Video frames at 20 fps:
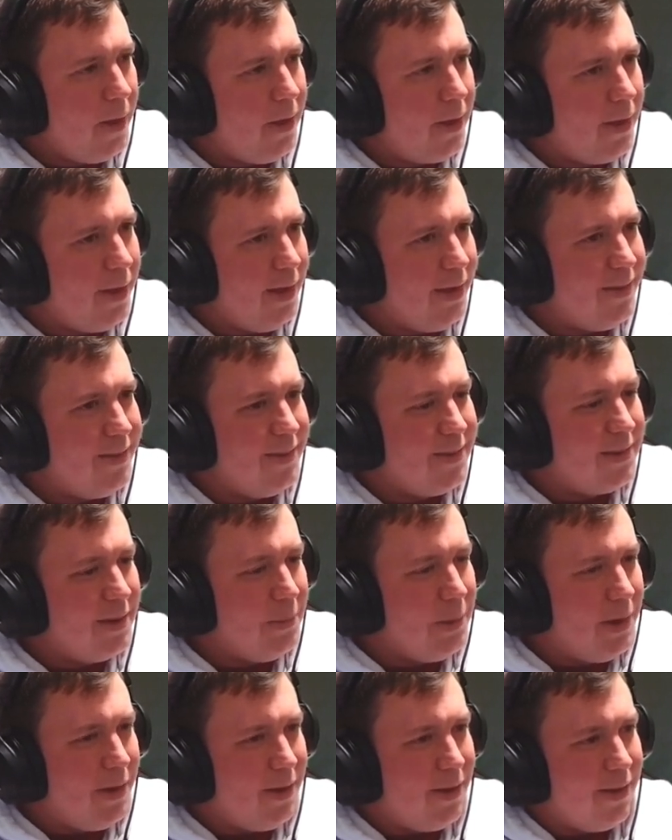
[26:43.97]
Gix's
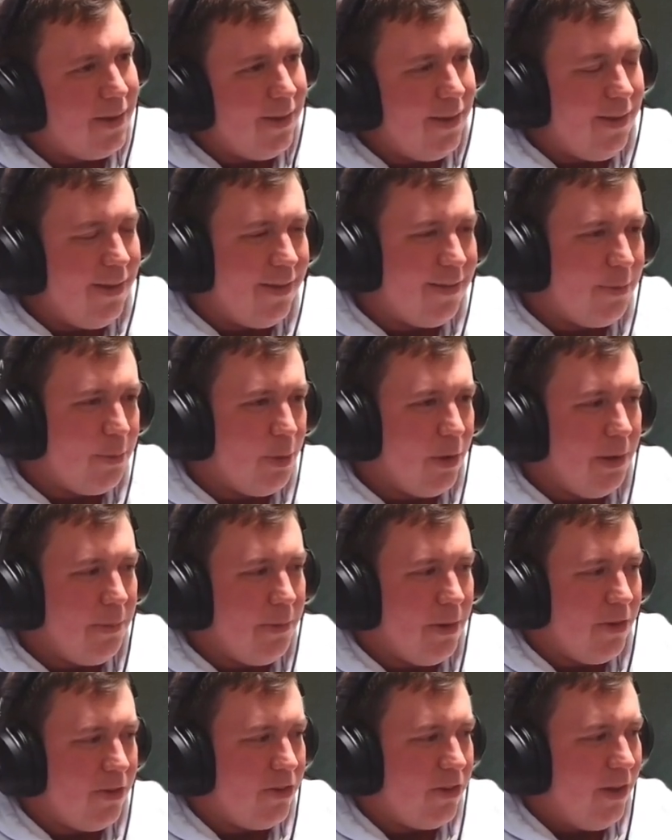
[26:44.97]
command is pretty
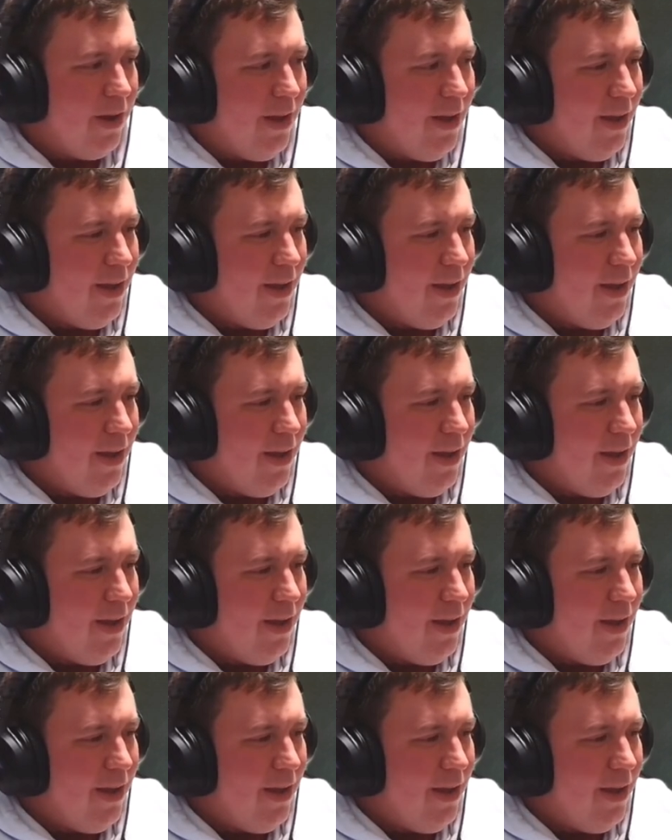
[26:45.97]
much